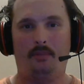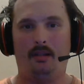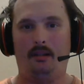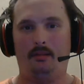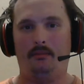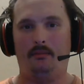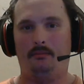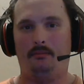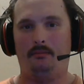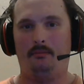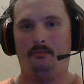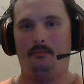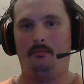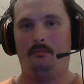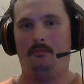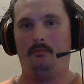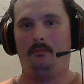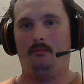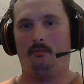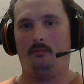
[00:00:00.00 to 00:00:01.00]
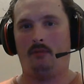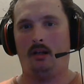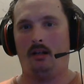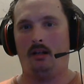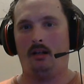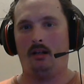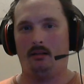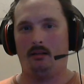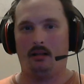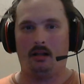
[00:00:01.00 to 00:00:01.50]
But
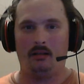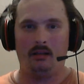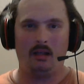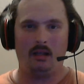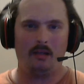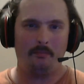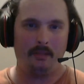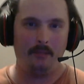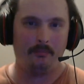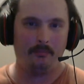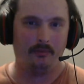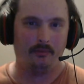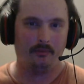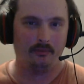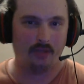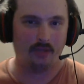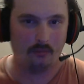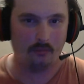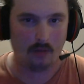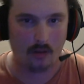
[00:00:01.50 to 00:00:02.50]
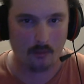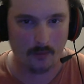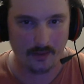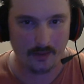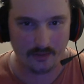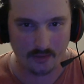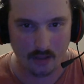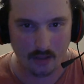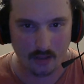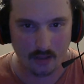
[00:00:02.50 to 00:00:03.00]
what a lot of people don't
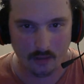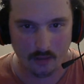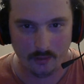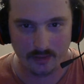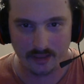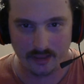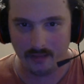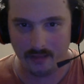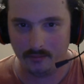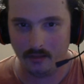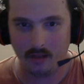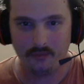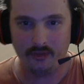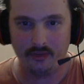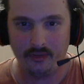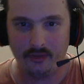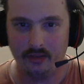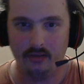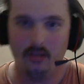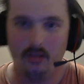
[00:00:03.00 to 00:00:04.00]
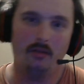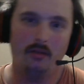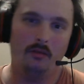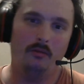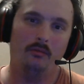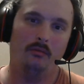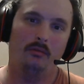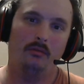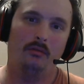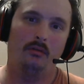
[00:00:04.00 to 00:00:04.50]
always know is that nothing
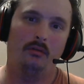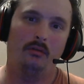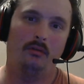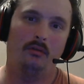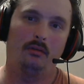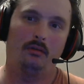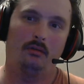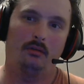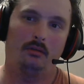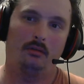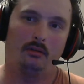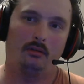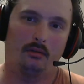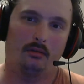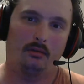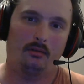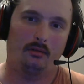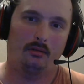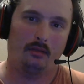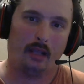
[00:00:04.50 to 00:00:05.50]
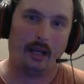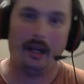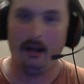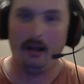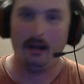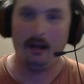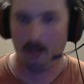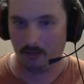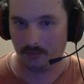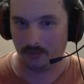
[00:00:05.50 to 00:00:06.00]
new
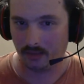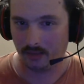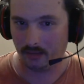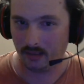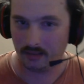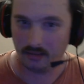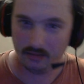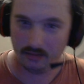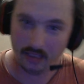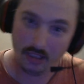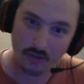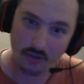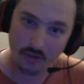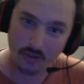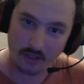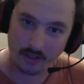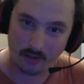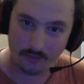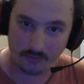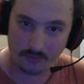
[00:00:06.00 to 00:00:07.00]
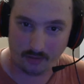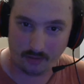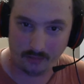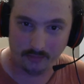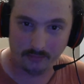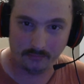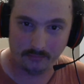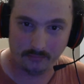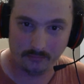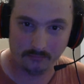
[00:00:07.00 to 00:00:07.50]
airs unless a DJ goes
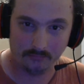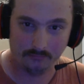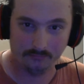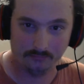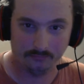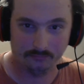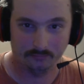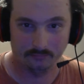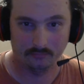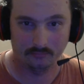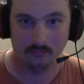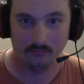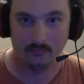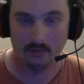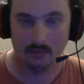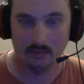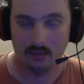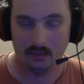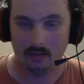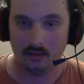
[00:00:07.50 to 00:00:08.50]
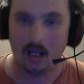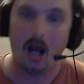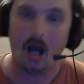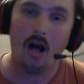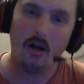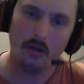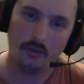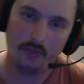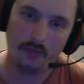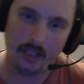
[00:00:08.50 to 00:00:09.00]
on. The
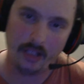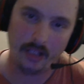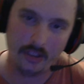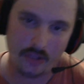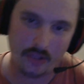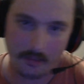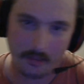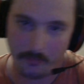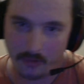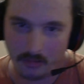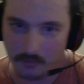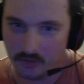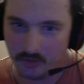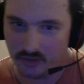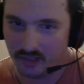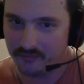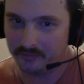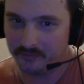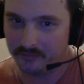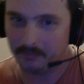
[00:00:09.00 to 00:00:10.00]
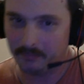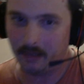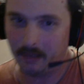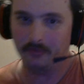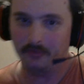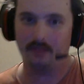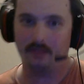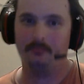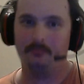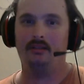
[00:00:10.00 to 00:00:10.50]
auto DJ pretty much gives
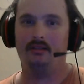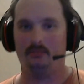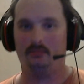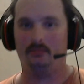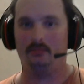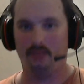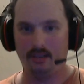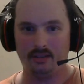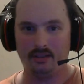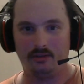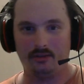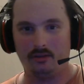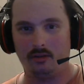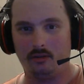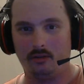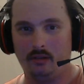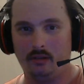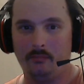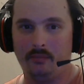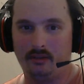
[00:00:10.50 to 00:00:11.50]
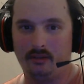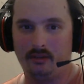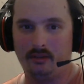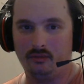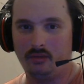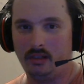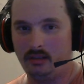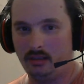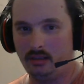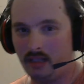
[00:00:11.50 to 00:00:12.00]
people something to listen to in
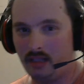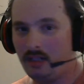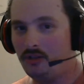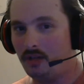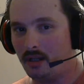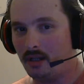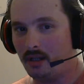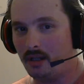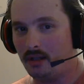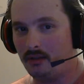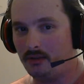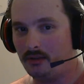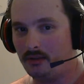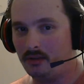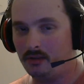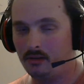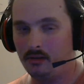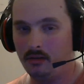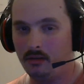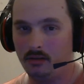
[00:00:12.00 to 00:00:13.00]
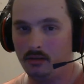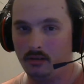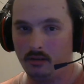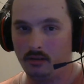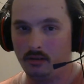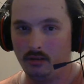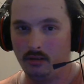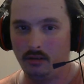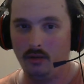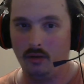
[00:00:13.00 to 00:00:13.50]
between the DJs
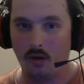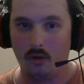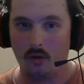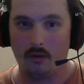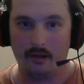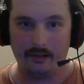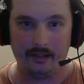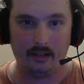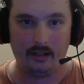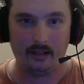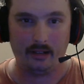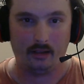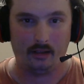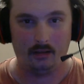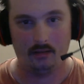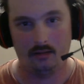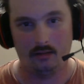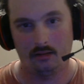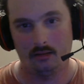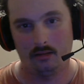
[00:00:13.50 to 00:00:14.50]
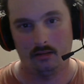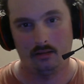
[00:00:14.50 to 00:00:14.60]
who go on air.